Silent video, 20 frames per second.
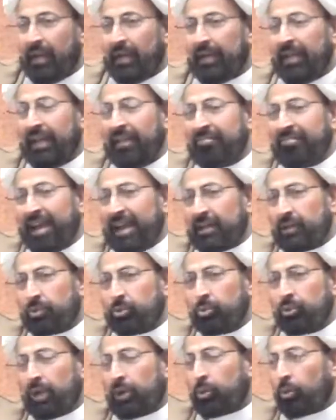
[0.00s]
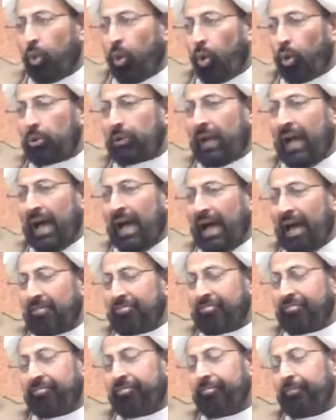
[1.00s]
He went to the court
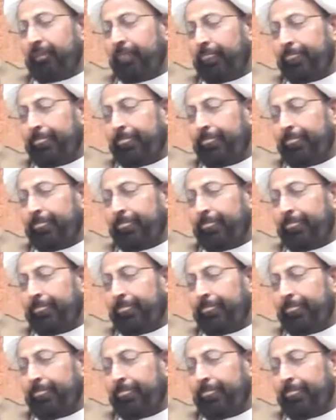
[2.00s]
of